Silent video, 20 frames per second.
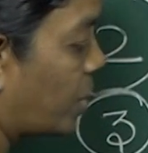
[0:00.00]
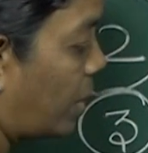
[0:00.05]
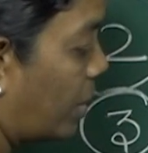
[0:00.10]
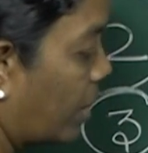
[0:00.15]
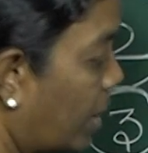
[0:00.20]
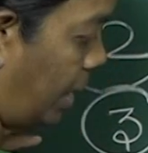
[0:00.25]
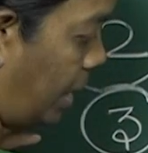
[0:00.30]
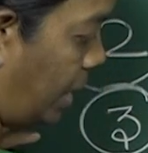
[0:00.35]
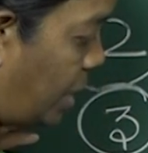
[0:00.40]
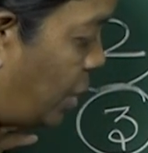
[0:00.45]

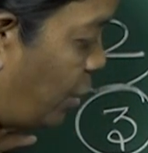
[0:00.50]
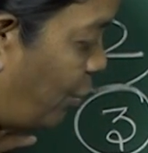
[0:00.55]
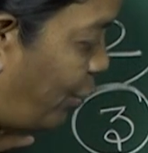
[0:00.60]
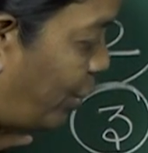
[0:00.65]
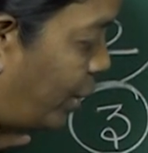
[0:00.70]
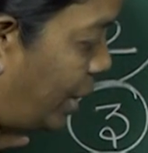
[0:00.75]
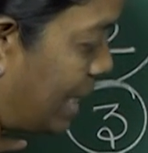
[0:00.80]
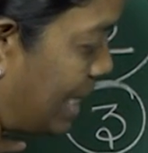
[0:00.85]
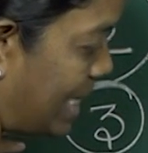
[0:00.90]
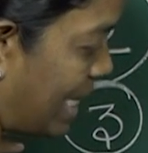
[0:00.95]
on. So
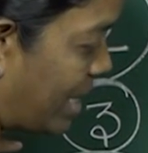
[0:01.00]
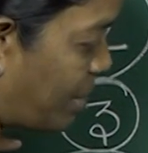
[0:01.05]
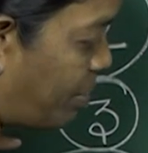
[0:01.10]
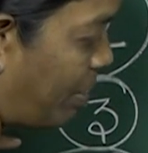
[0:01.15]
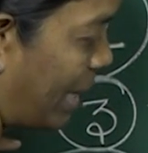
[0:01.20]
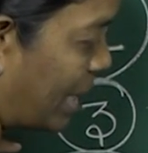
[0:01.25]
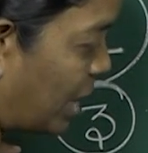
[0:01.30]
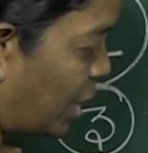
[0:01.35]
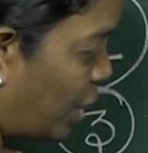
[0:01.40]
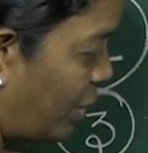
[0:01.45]
for this
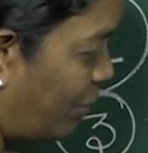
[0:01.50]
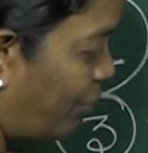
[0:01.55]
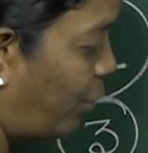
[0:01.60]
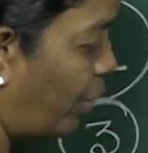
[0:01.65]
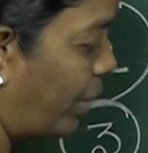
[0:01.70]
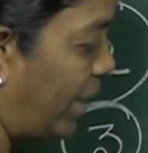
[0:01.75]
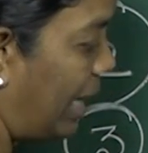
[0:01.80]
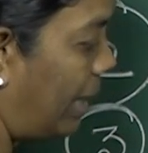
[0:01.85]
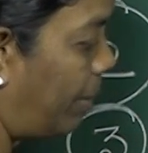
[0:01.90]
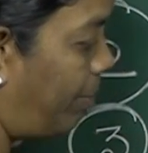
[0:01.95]
expansion
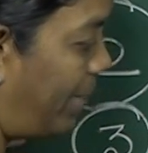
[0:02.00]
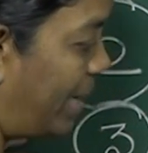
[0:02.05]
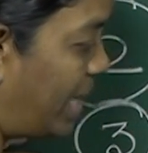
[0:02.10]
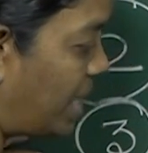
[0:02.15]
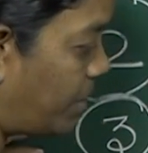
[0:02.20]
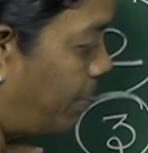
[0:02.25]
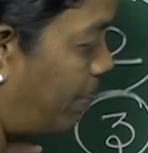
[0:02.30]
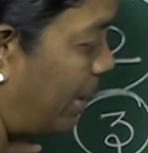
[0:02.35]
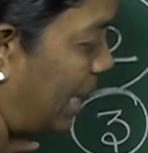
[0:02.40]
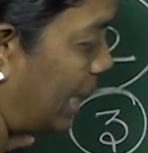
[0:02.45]
for a
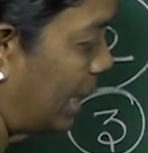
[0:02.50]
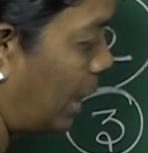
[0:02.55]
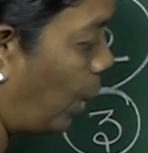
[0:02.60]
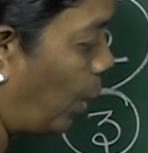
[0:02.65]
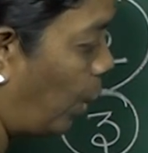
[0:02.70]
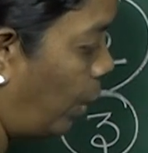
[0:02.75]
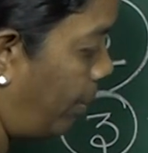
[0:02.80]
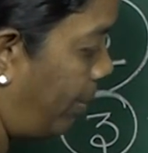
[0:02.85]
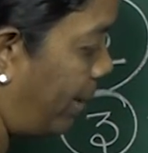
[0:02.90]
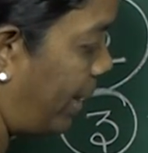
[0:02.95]
plus b the
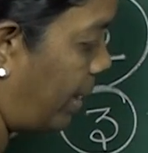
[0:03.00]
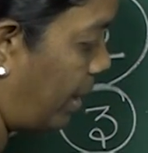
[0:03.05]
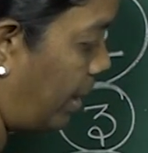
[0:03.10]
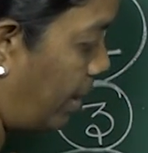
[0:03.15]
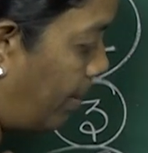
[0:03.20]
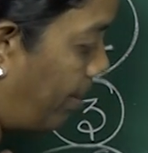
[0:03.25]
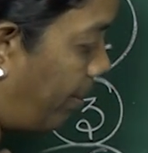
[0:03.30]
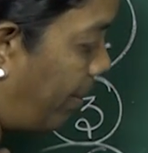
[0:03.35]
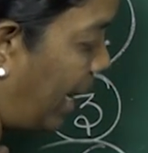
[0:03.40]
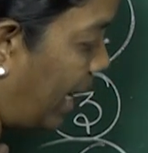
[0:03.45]
whole power
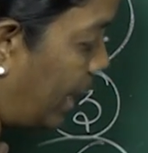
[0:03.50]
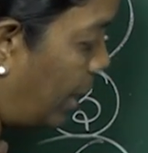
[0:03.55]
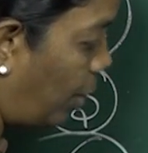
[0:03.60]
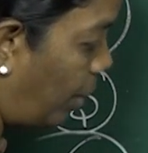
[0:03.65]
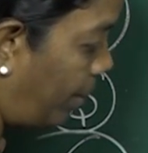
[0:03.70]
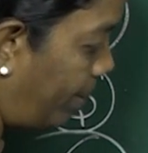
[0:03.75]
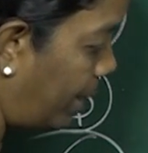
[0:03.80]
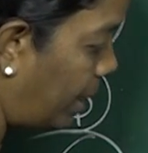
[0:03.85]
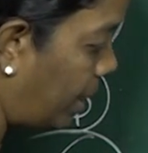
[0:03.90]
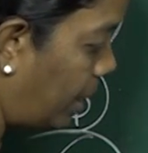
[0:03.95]
n,
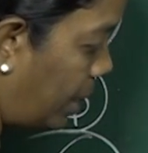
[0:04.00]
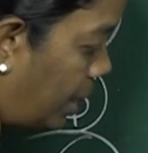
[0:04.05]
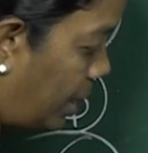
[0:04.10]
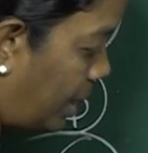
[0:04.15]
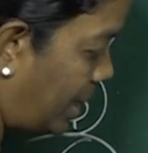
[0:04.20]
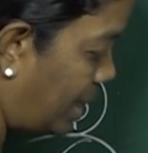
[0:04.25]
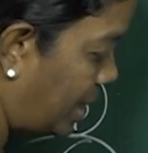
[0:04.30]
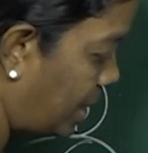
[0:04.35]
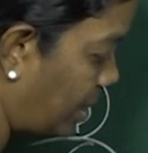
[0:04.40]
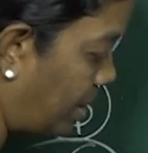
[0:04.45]
binomial,
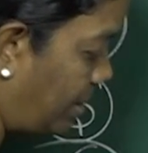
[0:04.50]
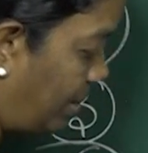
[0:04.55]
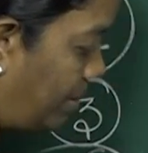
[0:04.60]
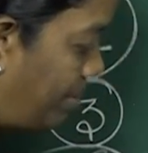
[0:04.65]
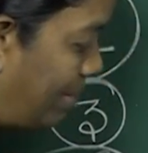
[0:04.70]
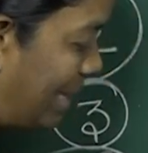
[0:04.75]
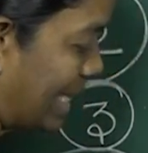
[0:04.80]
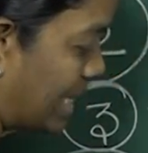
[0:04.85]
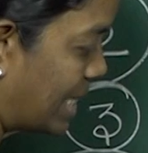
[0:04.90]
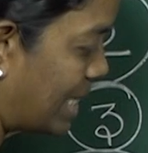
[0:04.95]
it
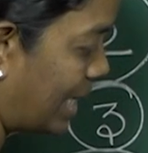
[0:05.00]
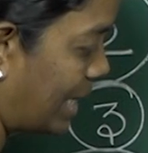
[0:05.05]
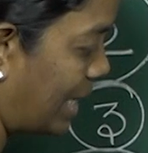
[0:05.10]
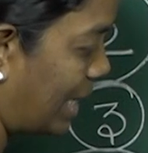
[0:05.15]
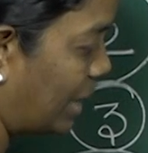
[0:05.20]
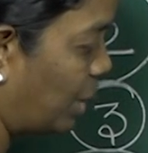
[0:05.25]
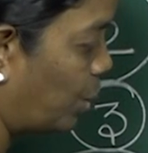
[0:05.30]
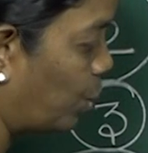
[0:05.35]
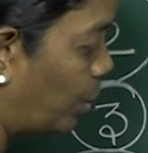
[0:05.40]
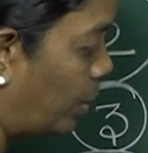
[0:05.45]
means that there
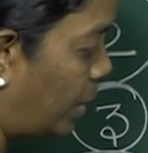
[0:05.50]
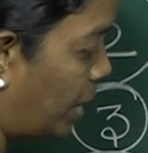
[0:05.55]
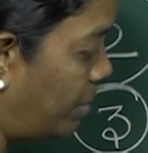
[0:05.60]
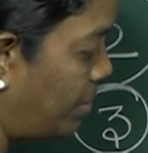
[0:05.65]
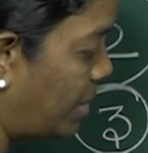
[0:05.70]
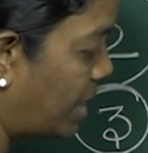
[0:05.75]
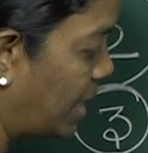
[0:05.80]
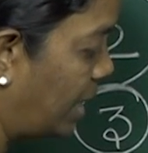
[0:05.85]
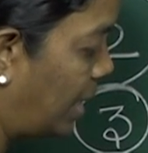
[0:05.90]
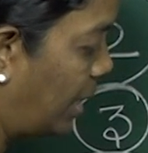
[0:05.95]
are two
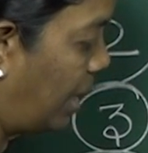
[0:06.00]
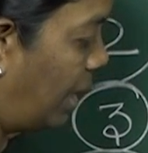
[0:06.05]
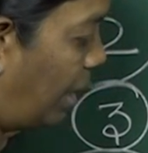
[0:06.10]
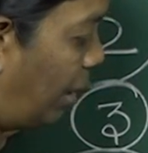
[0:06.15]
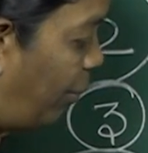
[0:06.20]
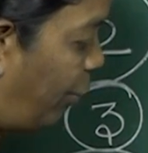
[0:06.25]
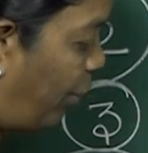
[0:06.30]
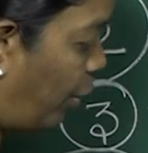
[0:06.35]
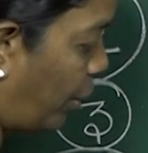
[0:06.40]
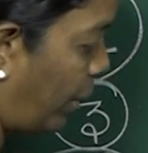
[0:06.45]
terms.
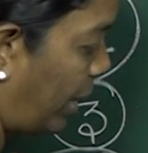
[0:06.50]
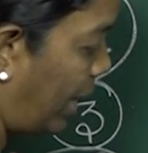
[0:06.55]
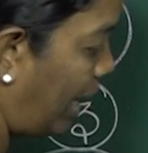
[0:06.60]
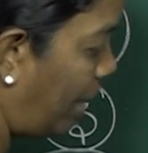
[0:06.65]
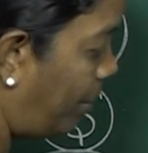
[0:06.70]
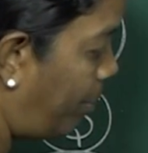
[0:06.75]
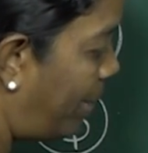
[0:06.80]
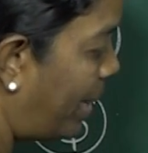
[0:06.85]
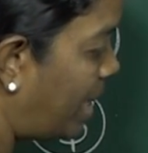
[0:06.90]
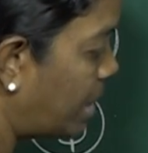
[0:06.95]
For
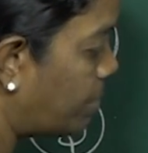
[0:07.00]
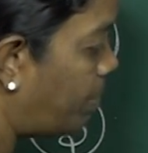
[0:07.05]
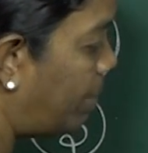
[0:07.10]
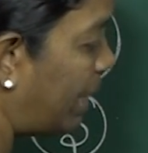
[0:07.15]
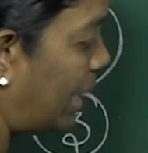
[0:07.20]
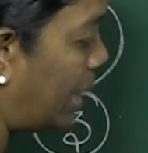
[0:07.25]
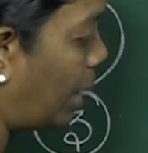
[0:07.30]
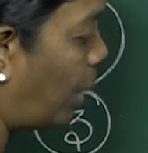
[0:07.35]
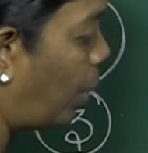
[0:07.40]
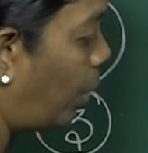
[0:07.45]
a plus
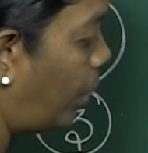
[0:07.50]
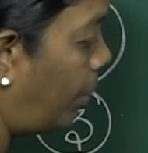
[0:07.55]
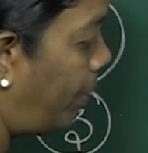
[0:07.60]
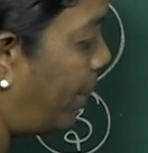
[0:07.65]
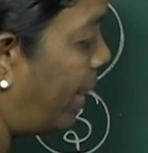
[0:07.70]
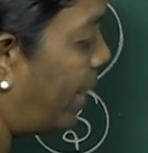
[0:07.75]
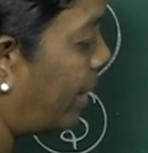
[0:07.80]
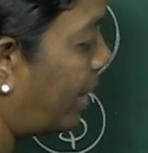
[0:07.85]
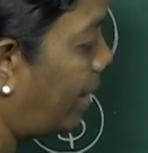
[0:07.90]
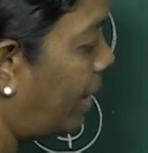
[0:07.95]
b the whole
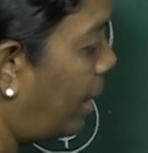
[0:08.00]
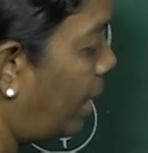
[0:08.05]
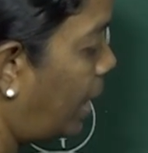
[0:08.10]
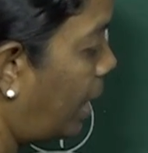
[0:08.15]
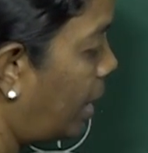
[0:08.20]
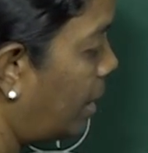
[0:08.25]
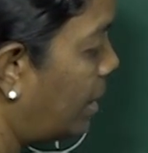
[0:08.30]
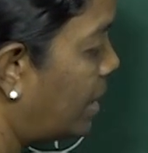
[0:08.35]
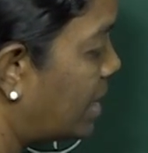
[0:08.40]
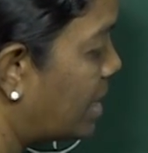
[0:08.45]
power n,
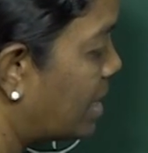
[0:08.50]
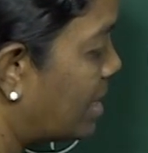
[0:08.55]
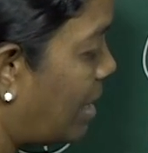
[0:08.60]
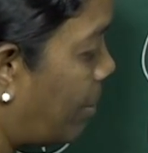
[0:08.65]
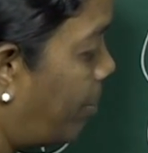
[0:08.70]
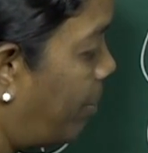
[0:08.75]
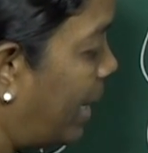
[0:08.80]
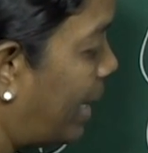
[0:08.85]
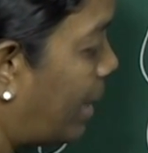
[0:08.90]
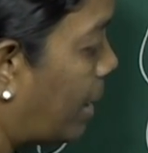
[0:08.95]
this is
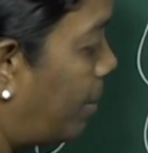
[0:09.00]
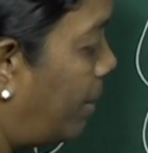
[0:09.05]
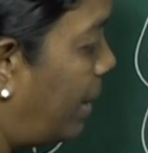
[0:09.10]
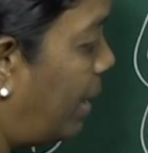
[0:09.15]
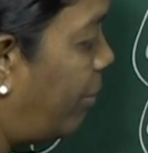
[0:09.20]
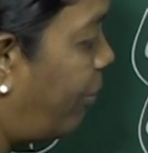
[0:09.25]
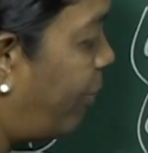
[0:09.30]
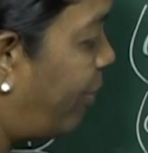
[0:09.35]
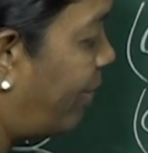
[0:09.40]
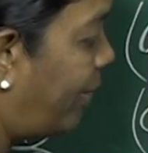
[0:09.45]

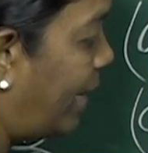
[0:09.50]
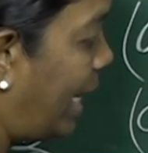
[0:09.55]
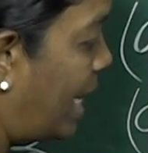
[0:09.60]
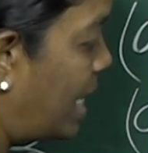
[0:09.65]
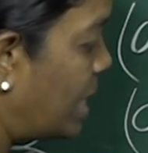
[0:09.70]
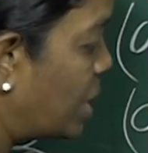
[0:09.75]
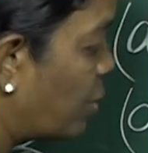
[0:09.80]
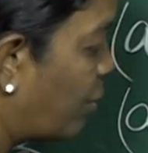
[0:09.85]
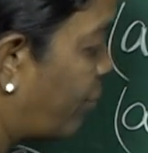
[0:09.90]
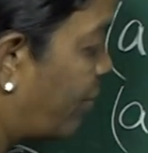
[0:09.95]
applicable.
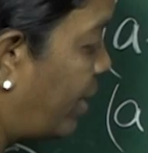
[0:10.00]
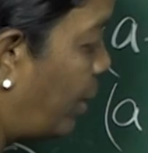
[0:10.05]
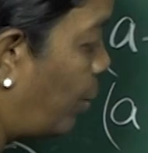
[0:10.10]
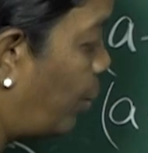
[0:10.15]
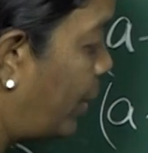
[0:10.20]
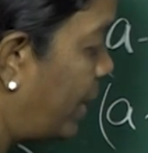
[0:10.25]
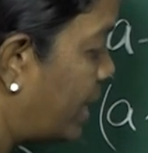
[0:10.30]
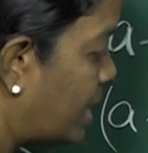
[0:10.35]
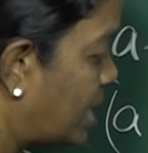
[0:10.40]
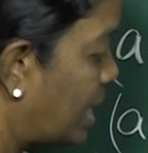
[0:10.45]
As of now,
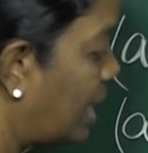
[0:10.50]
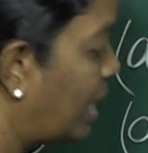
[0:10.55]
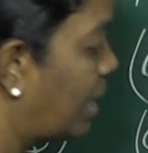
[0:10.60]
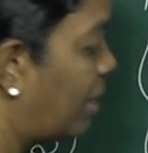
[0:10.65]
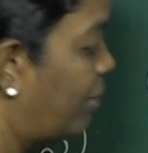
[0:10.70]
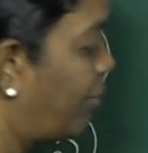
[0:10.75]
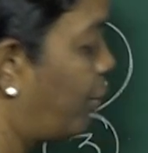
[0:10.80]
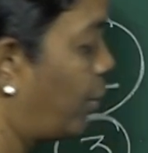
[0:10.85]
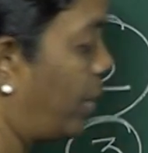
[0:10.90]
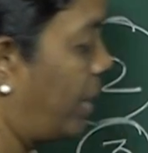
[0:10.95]
we are seeing
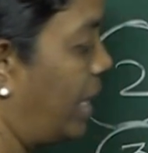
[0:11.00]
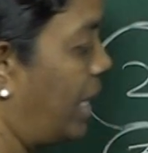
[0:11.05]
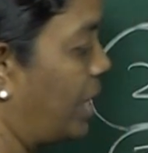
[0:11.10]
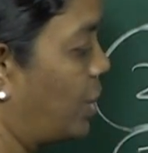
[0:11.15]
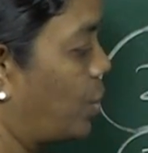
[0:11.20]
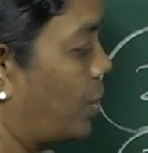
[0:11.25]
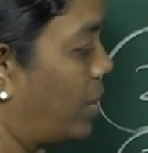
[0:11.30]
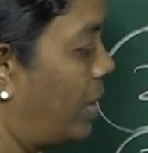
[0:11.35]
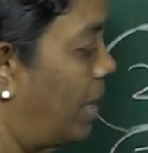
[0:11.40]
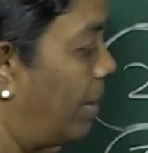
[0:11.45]
it for a
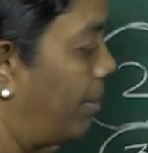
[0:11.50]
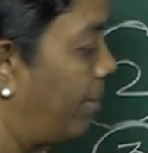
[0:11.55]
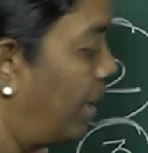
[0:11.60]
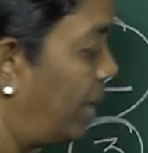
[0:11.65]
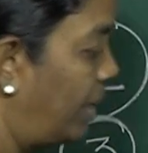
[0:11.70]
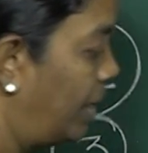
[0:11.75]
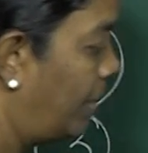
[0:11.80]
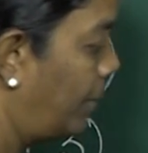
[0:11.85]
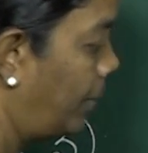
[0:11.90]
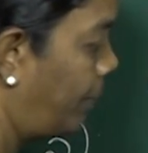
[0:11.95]
natural number.
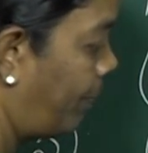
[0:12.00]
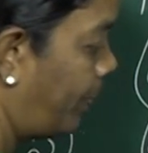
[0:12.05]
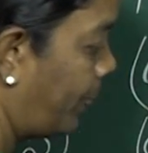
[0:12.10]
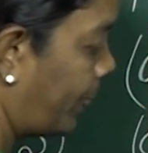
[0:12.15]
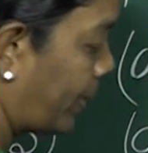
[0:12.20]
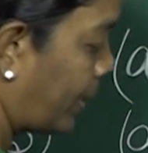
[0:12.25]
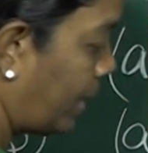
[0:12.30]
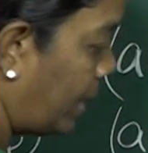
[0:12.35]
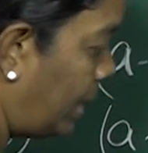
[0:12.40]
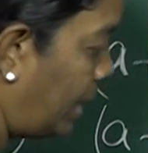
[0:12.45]

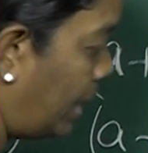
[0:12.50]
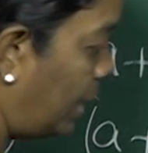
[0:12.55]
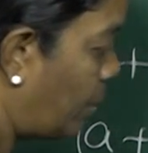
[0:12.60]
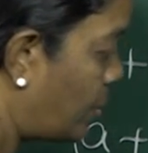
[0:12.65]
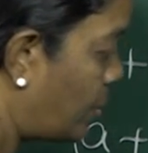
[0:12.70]
You